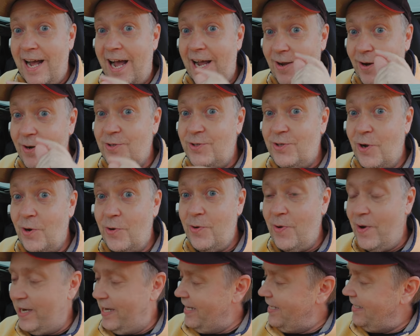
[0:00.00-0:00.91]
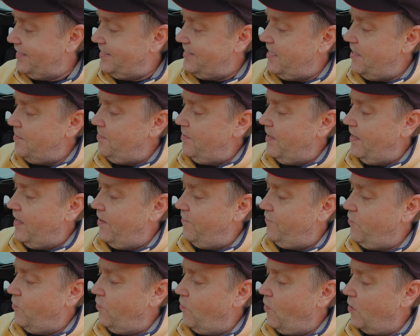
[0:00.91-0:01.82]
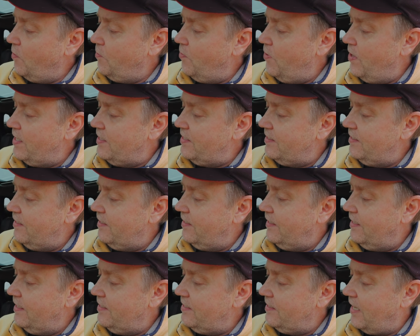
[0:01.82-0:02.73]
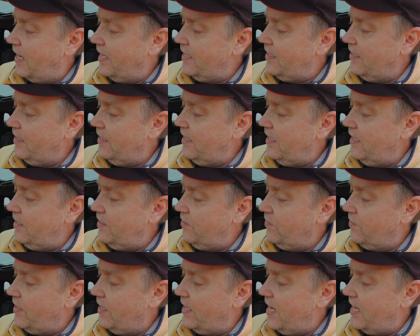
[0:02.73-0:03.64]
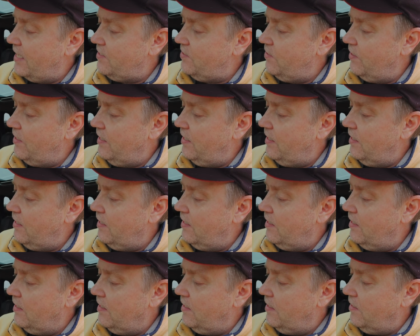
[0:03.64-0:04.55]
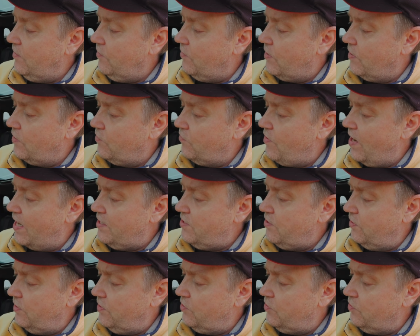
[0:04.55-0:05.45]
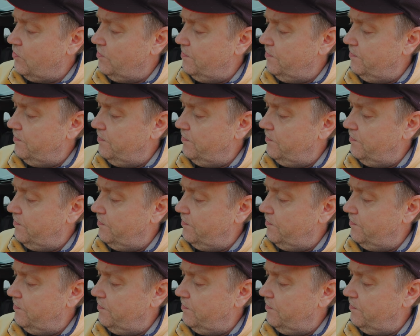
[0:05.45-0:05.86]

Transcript: I'm gonna show you a little tip. If you long press this icon here, you can actually, you can gradually zoom.